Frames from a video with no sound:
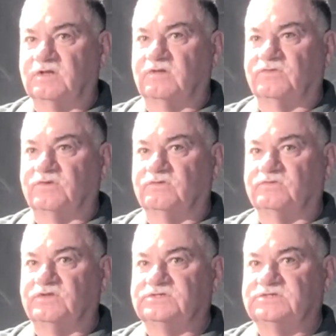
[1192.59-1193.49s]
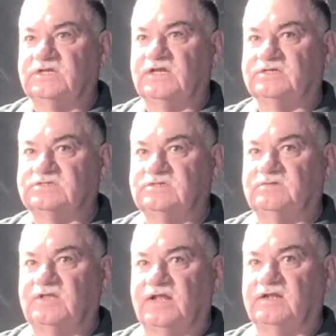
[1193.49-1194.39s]
Although the city has
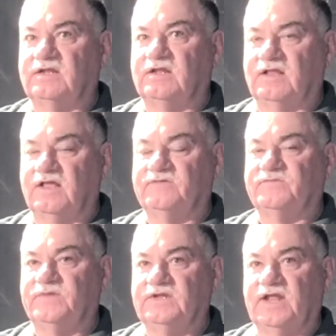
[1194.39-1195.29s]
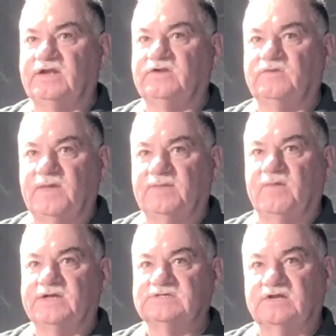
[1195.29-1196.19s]
been tending to make
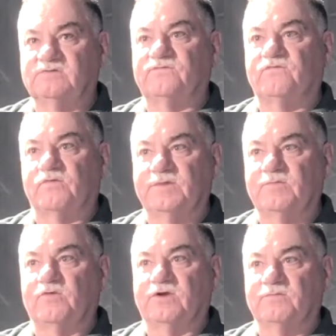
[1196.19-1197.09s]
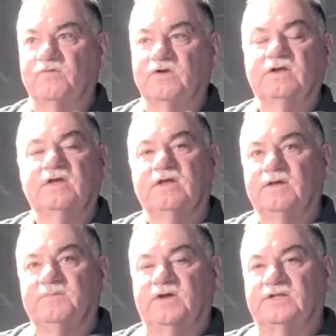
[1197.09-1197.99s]
my schedule for me more and more.
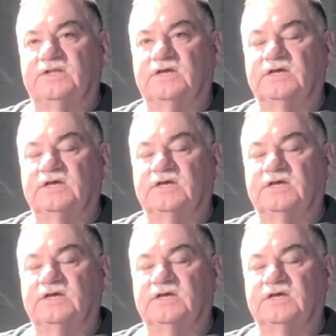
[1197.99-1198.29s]
but